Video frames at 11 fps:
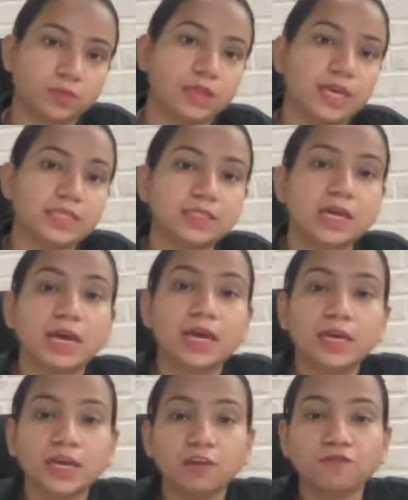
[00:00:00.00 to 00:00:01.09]
Yes,
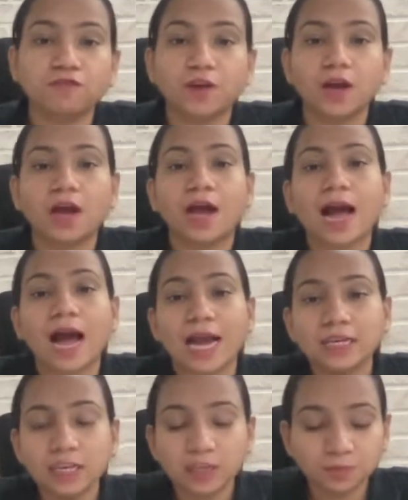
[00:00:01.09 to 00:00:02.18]
if
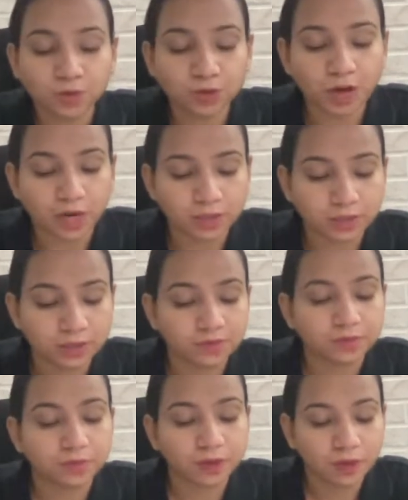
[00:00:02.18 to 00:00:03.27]
ionic product
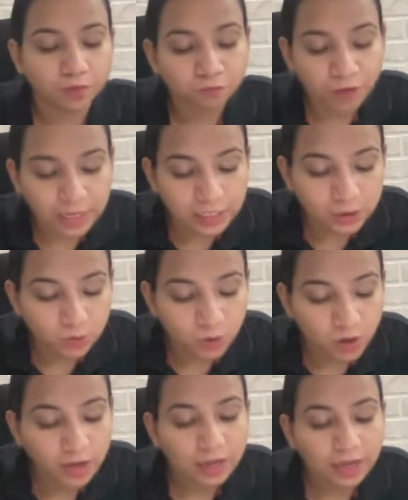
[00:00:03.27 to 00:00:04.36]

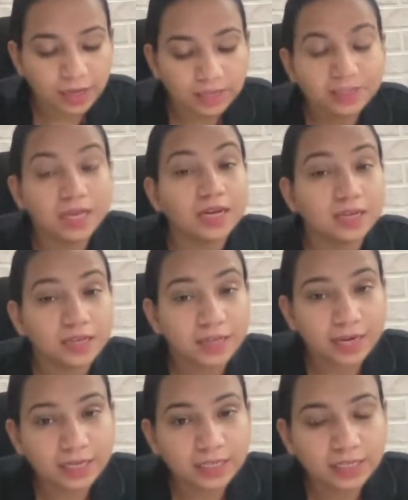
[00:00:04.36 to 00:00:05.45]
value is
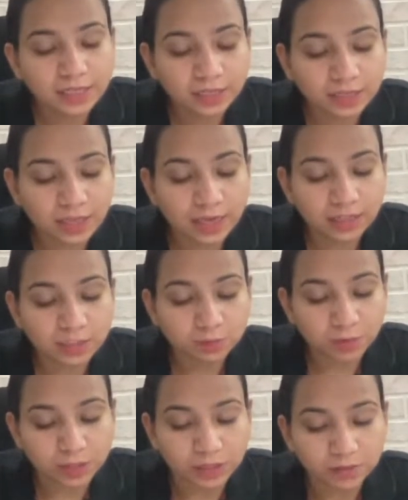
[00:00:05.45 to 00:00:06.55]
greater than
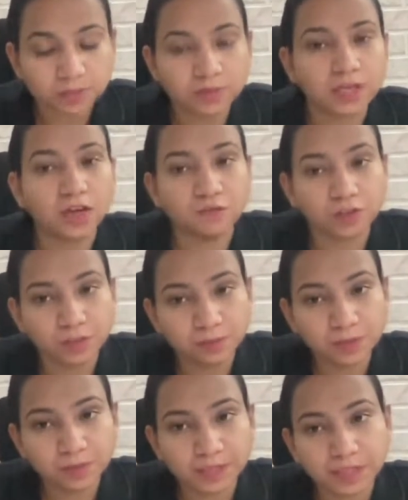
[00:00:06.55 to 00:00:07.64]
KSP, there will
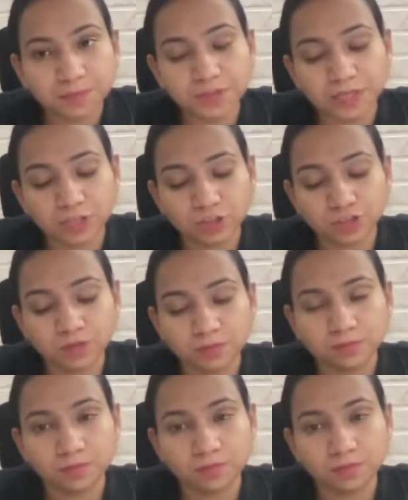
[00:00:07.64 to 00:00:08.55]
be precipitation.